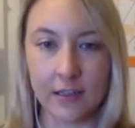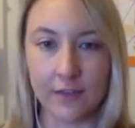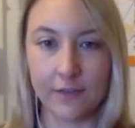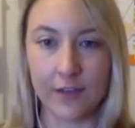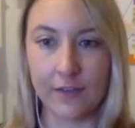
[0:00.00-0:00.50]

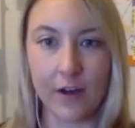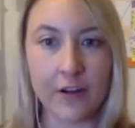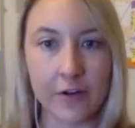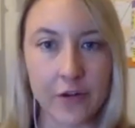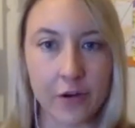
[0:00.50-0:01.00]
if I
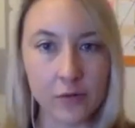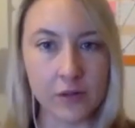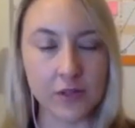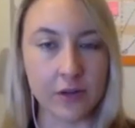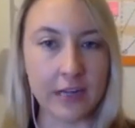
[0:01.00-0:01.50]
don't know
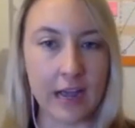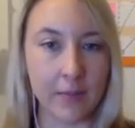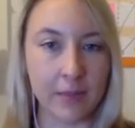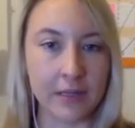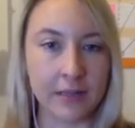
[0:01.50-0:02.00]
what's going to
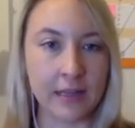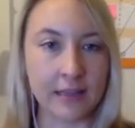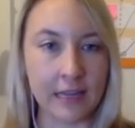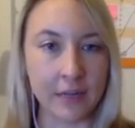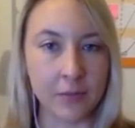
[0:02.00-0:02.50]
happen in that
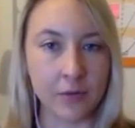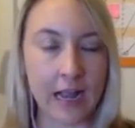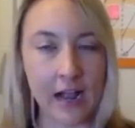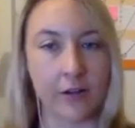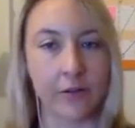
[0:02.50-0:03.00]
later book,
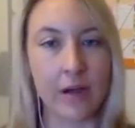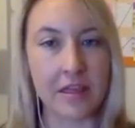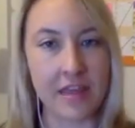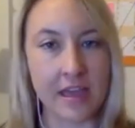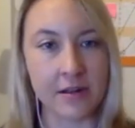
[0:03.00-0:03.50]
how do I
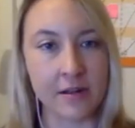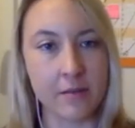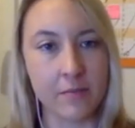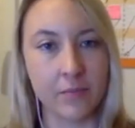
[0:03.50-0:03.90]
then